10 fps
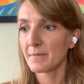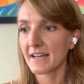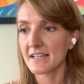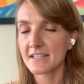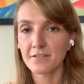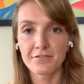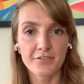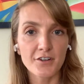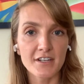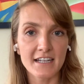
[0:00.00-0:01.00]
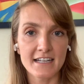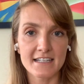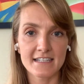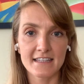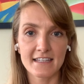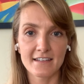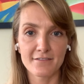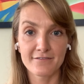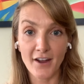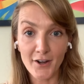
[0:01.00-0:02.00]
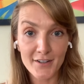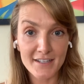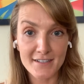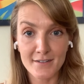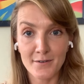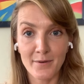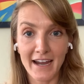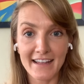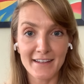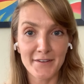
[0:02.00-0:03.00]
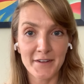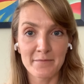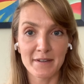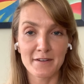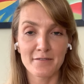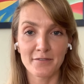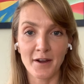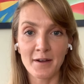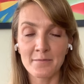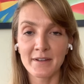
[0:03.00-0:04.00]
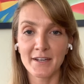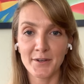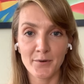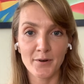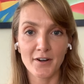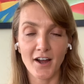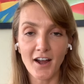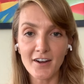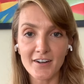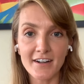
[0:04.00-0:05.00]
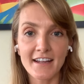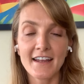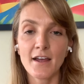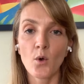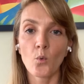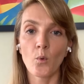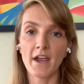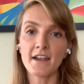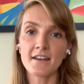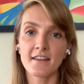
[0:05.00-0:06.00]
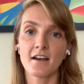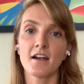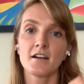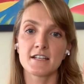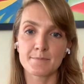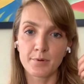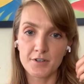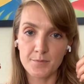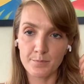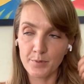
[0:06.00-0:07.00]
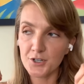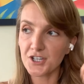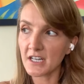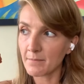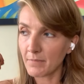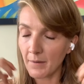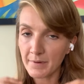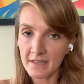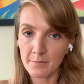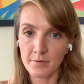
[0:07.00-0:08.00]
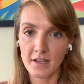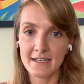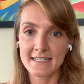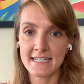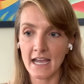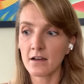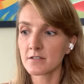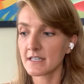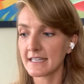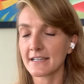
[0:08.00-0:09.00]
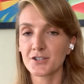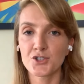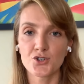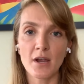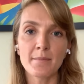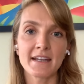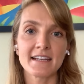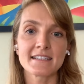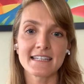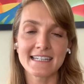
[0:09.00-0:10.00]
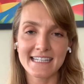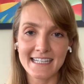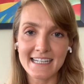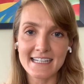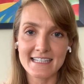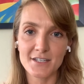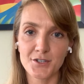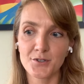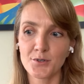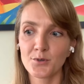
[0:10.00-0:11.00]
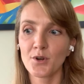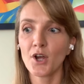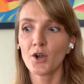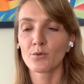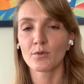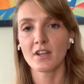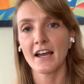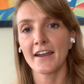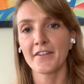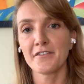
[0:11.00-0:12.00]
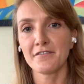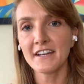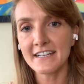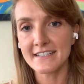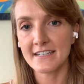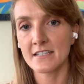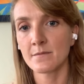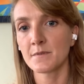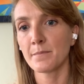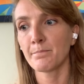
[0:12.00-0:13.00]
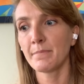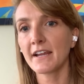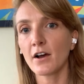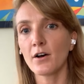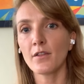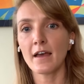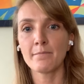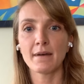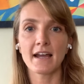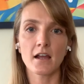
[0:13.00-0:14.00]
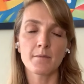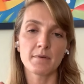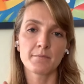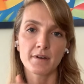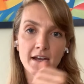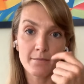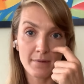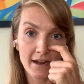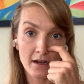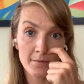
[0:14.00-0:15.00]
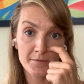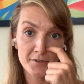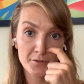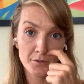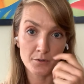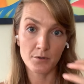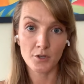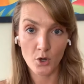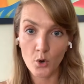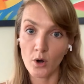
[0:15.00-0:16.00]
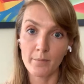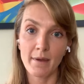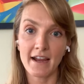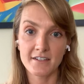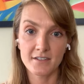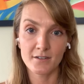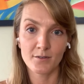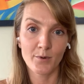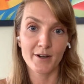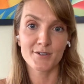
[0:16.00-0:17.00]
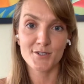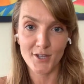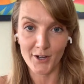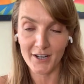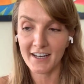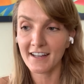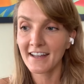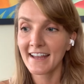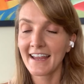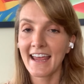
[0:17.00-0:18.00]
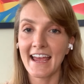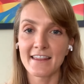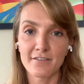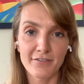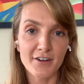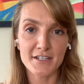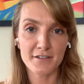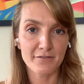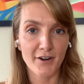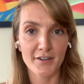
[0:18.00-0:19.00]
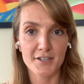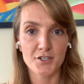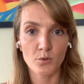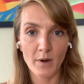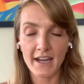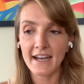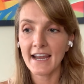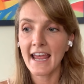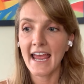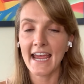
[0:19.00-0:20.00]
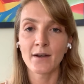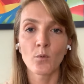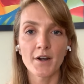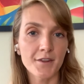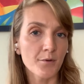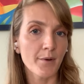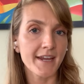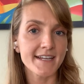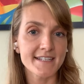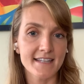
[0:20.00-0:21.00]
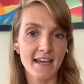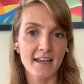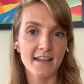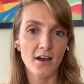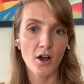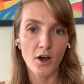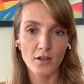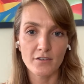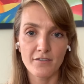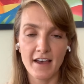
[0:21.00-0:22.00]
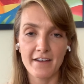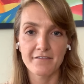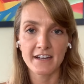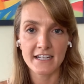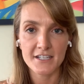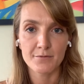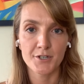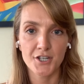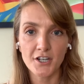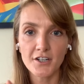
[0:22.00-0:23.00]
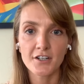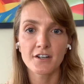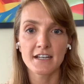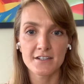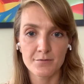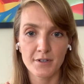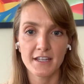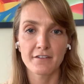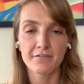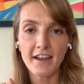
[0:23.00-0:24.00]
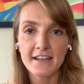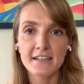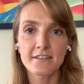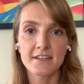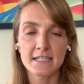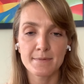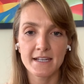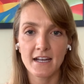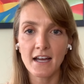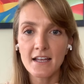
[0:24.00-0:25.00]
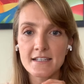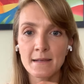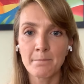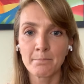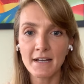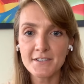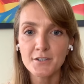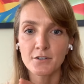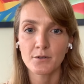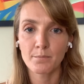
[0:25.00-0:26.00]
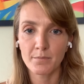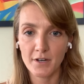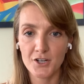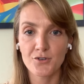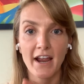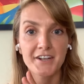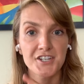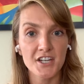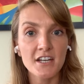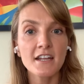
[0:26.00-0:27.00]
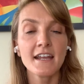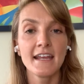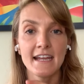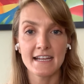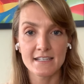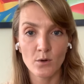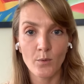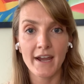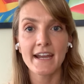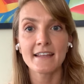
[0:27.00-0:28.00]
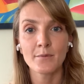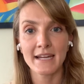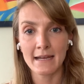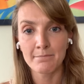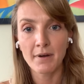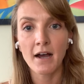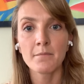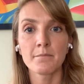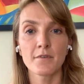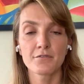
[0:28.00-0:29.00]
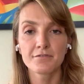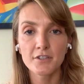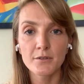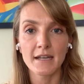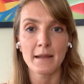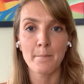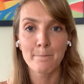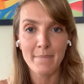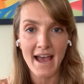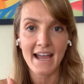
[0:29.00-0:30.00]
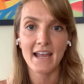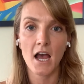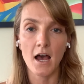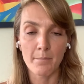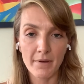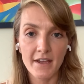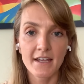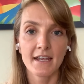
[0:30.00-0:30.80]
Because the foot is the farthest away that you can be from your heart, when the heart is pushing and pumping the blood down to the extremities, it needs to rely on the venous system to pick all that back up and bring it back up to the core, back to where it started. And the foot is the farthest away. And one of the ways that all of that venous return is really effective is because muscle contraction is a way that we can pump fluid back up.